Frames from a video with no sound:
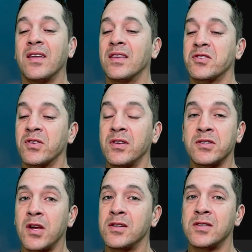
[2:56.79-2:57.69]
It shouldn't
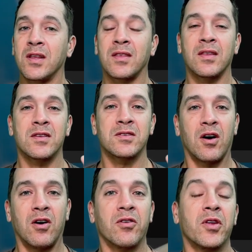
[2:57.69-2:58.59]
change anything that's
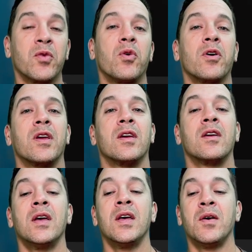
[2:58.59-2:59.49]
already working,
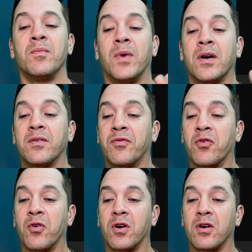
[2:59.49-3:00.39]
but
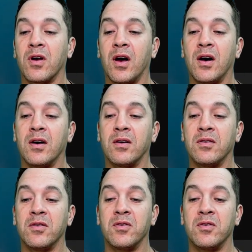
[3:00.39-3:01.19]
for uh,